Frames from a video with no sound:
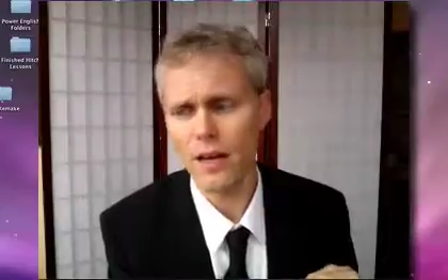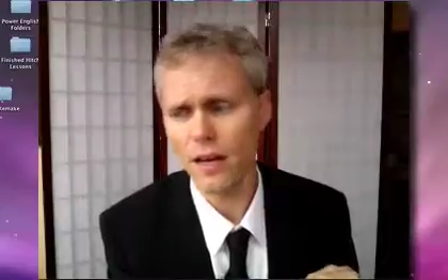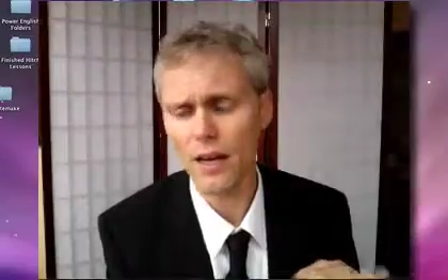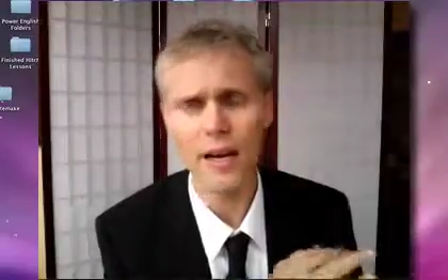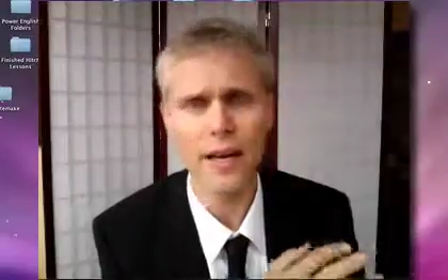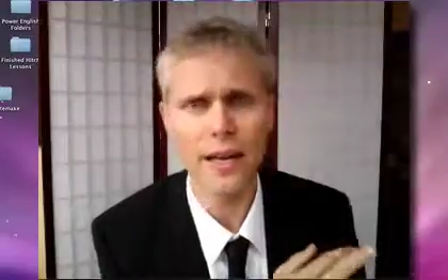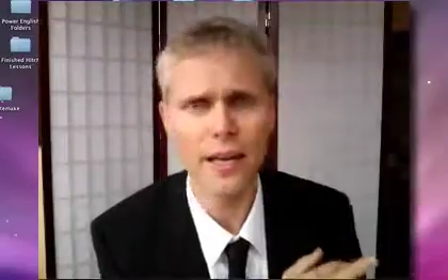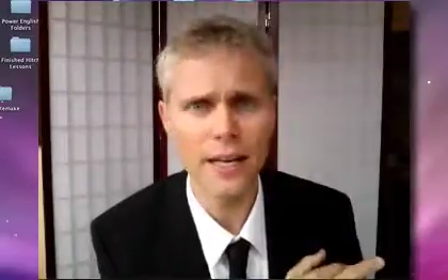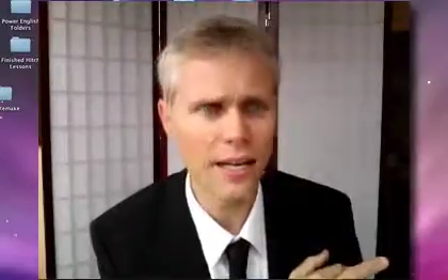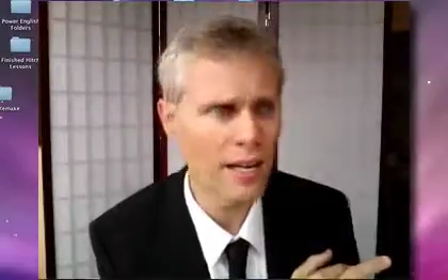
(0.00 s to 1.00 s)

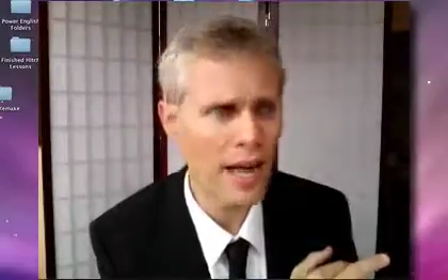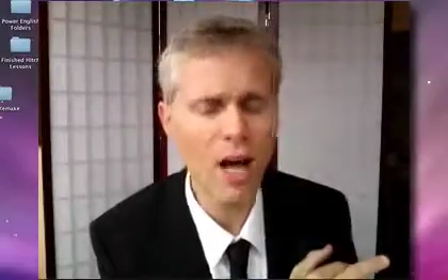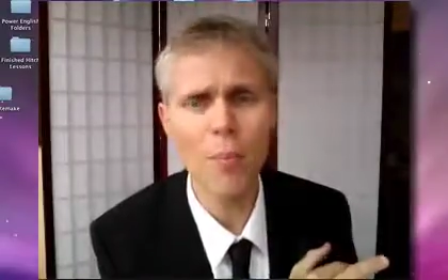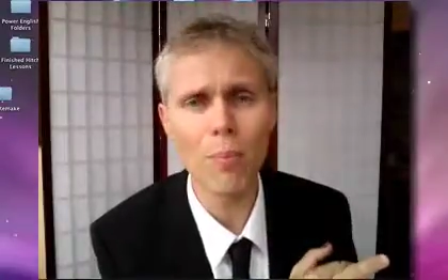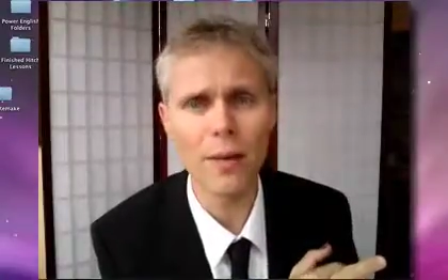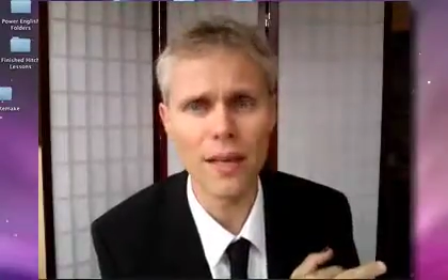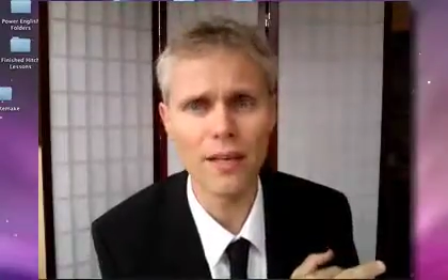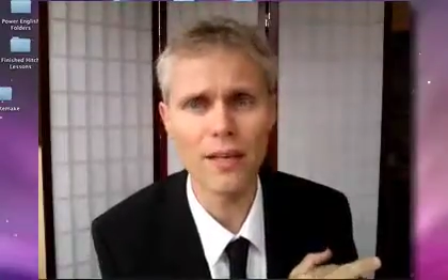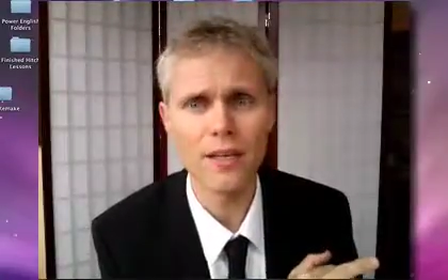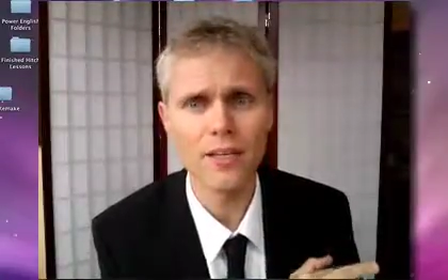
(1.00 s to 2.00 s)
It helped me
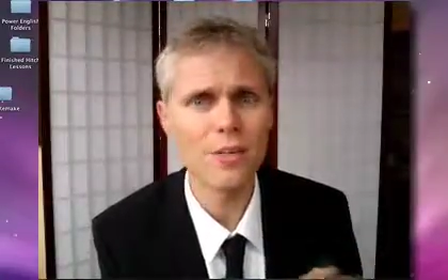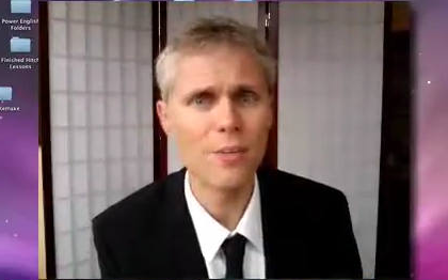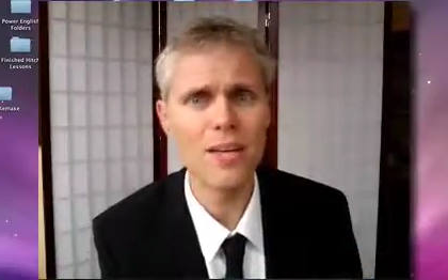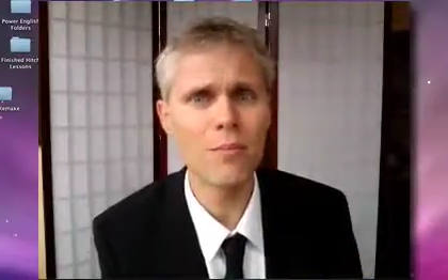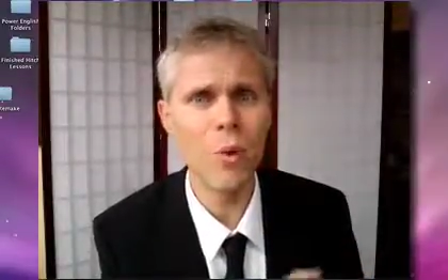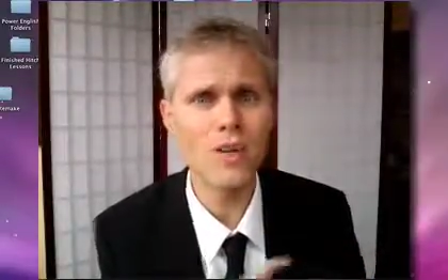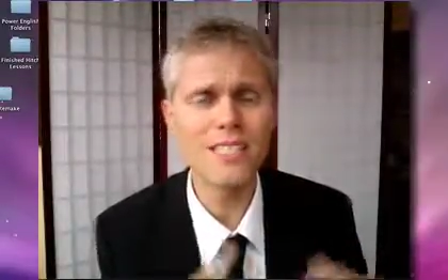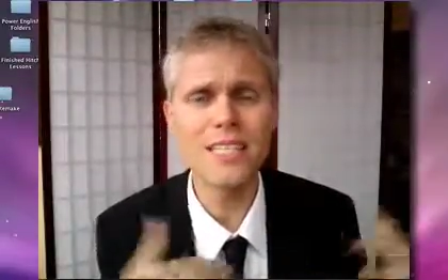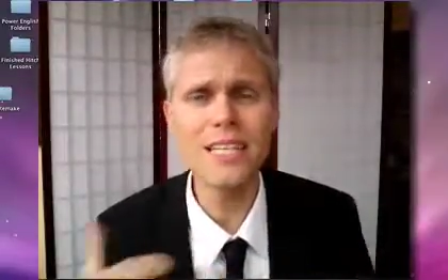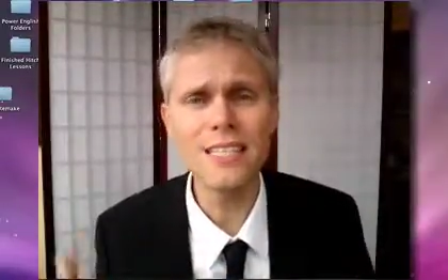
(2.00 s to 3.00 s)
to be more
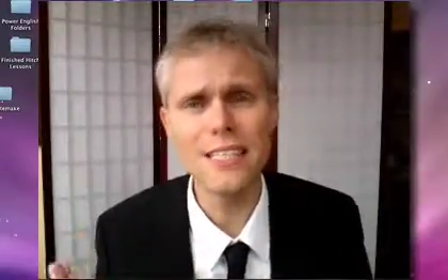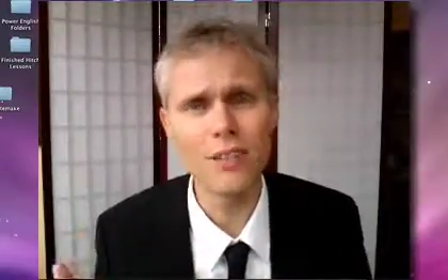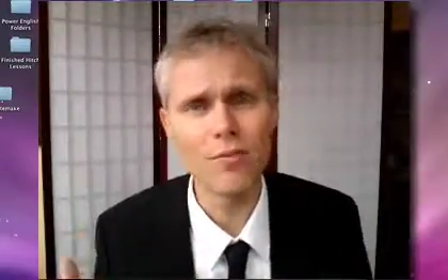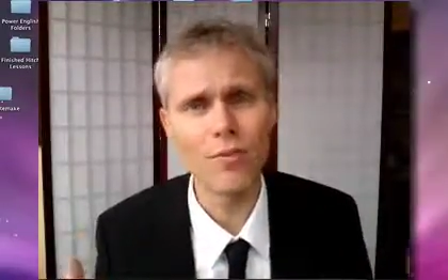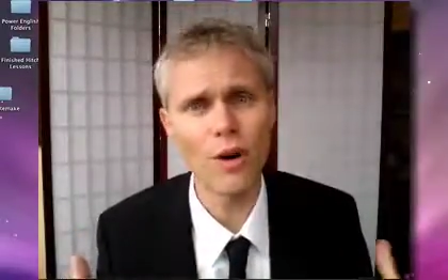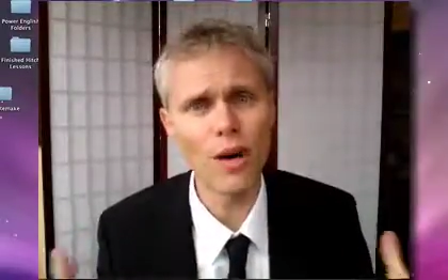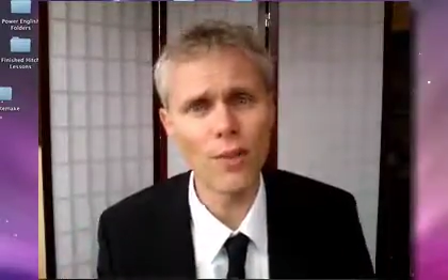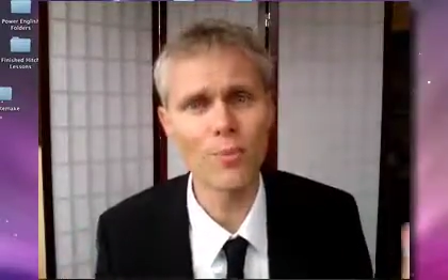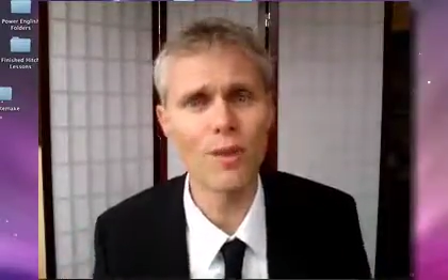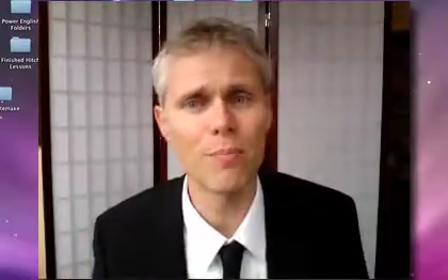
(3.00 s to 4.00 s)
sensitive for
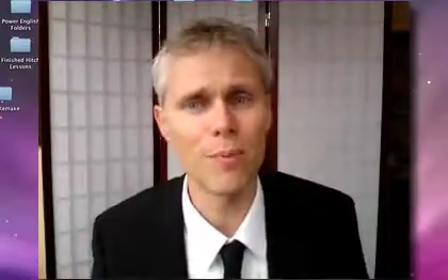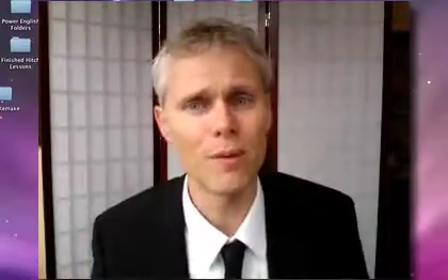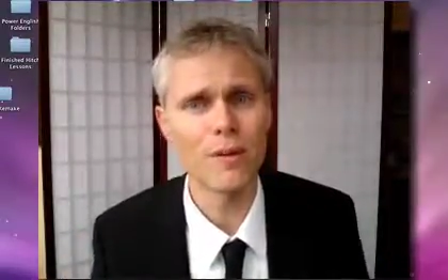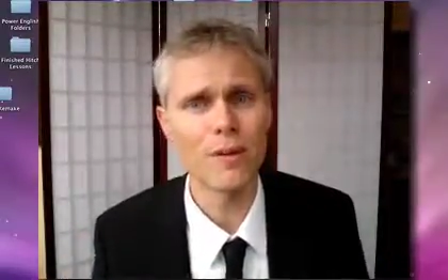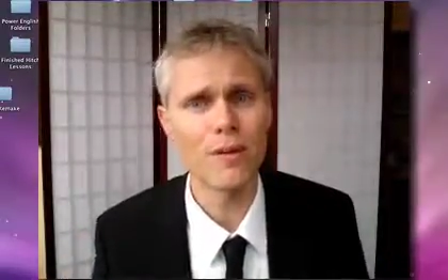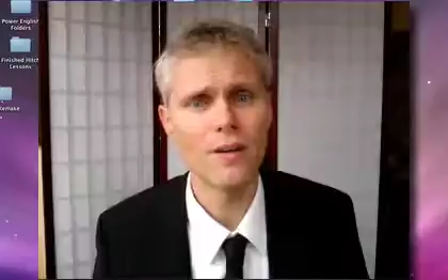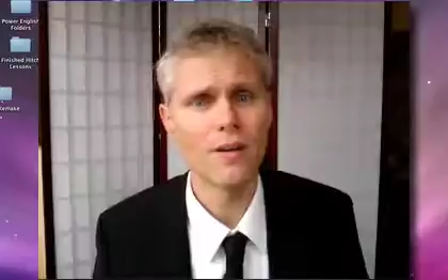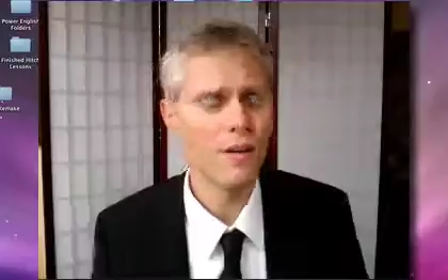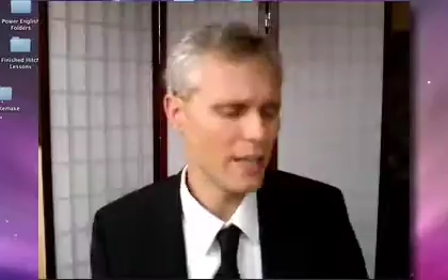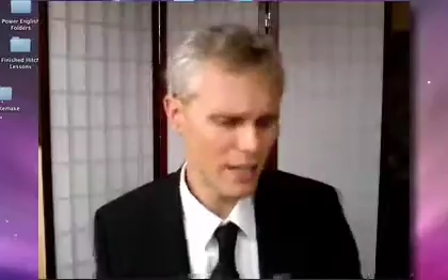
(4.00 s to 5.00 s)
other people.
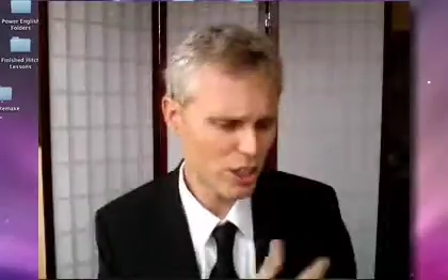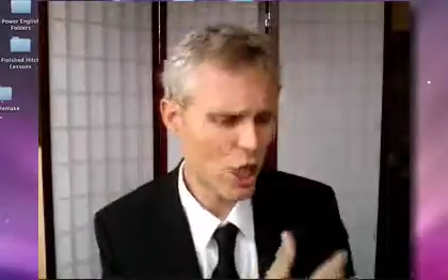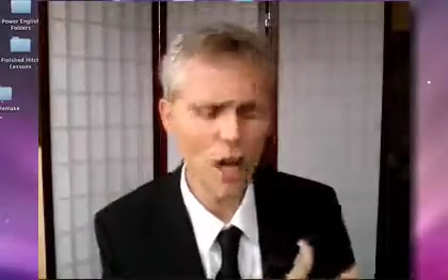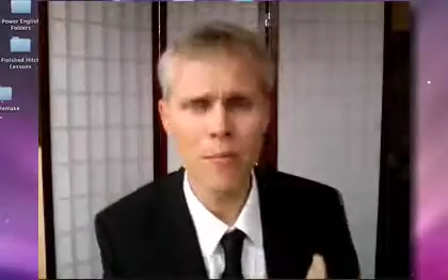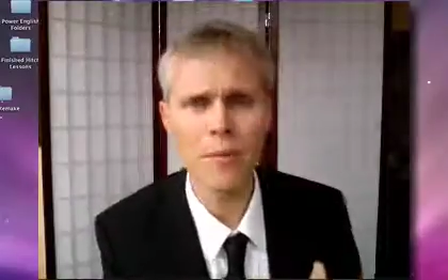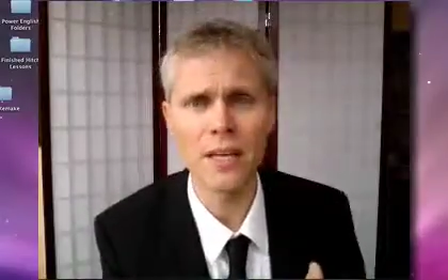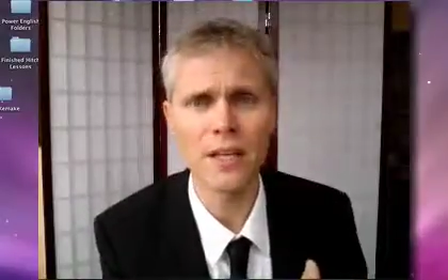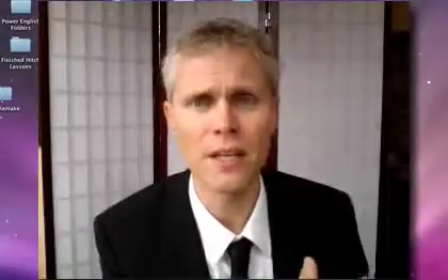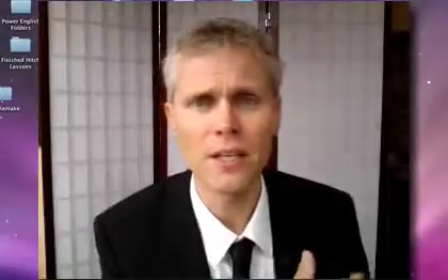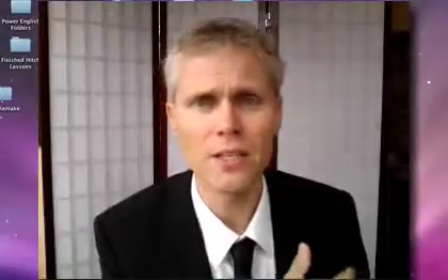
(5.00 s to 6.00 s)
It taught me
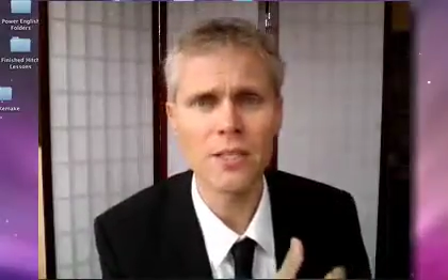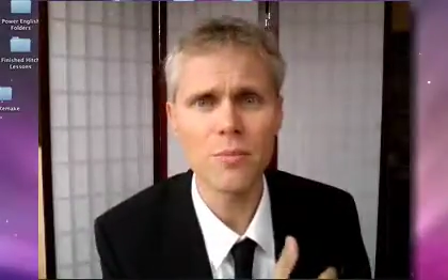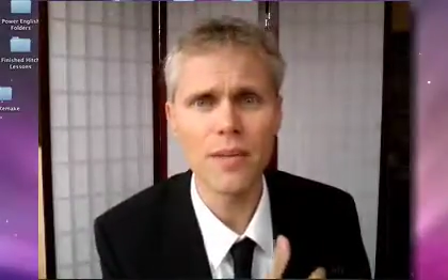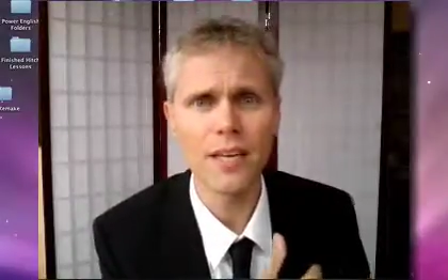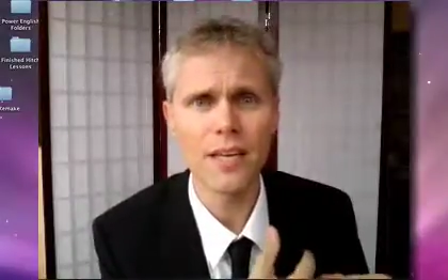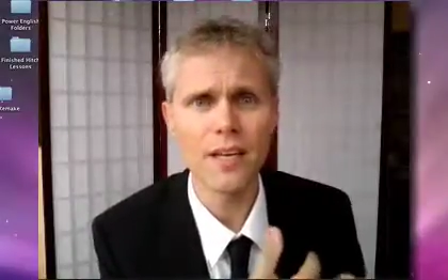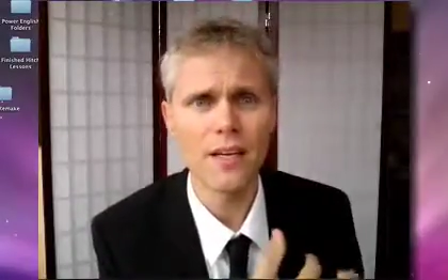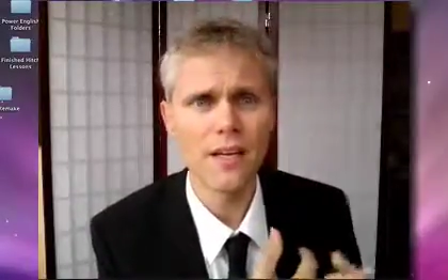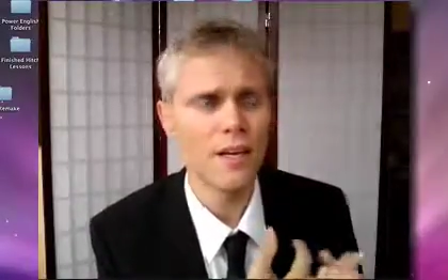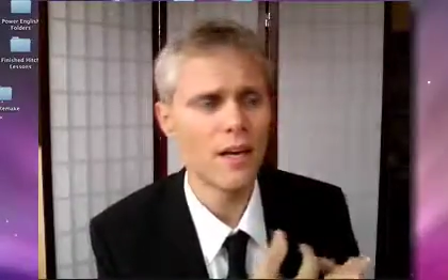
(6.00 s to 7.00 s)
to be
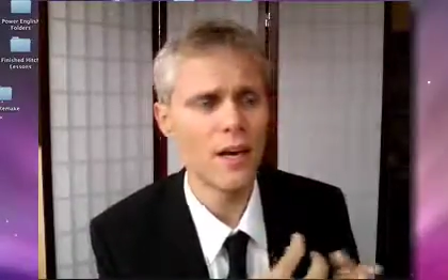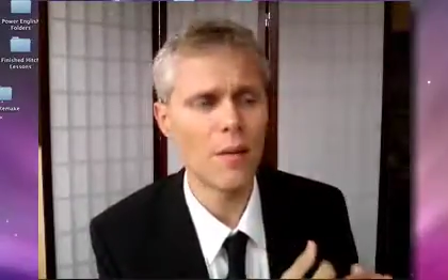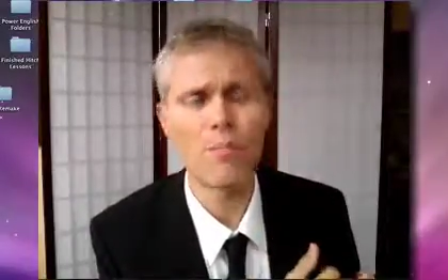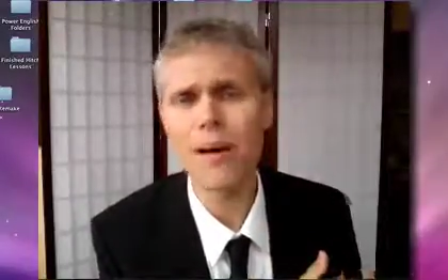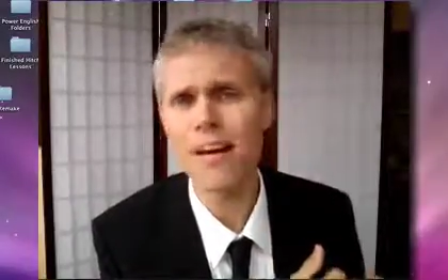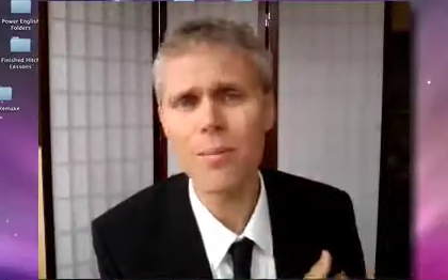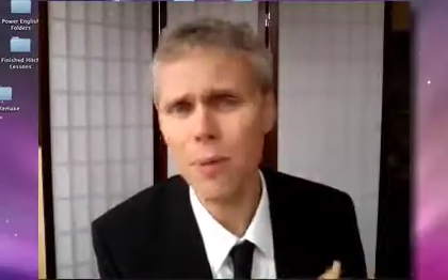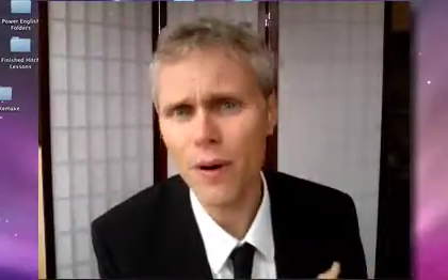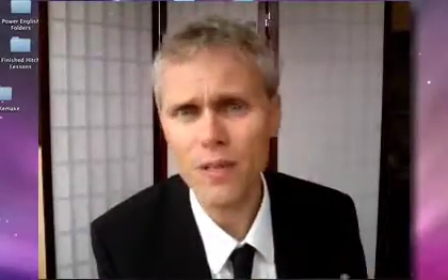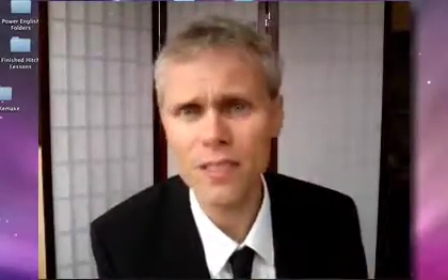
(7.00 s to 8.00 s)
a better
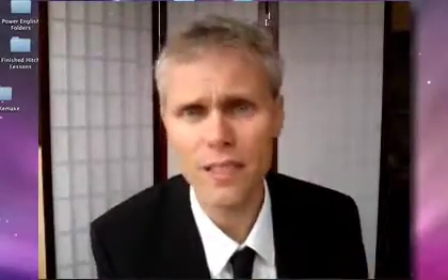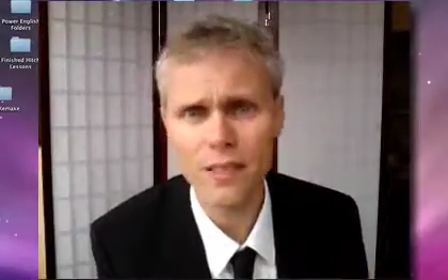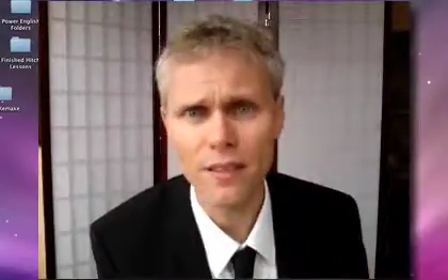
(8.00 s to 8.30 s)
person.